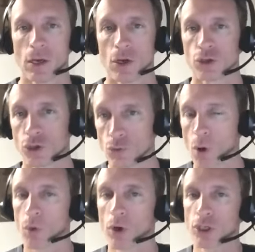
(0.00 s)
to
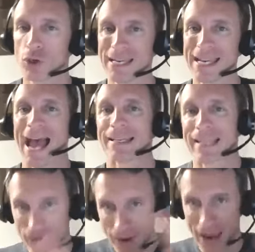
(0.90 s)
what we're doing as a
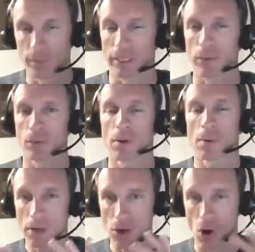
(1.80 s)
family. We're
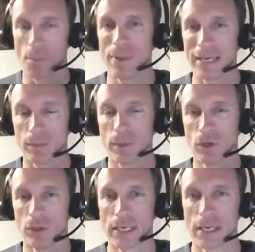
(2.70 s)
a big
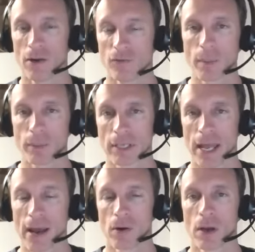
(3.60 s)
community of members
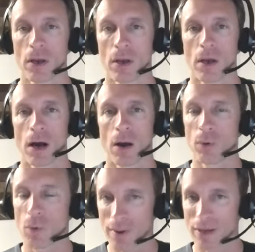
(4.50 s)
now. We
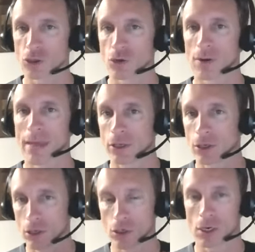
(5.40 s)
want to make sure that
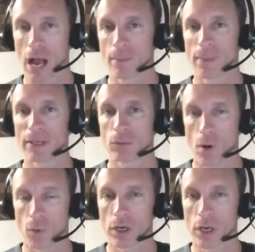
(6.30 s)
you're a complement to
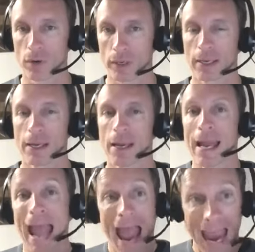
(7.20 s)
what we're doing.
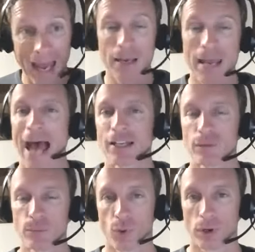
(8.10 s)
And as
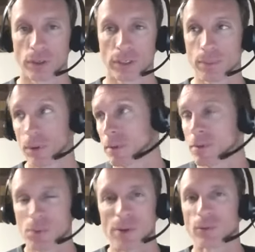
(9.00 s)
importantly,
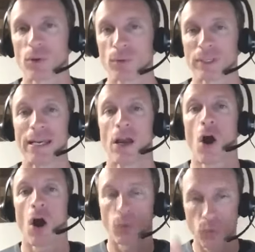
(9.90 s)
perhaps more importantly,
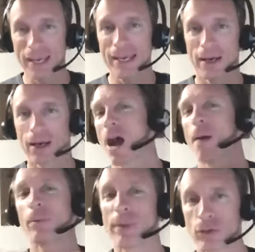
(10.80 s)
are we a
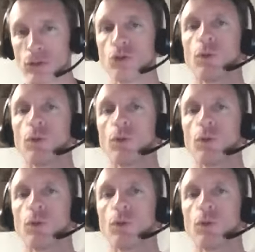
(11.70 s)
complement to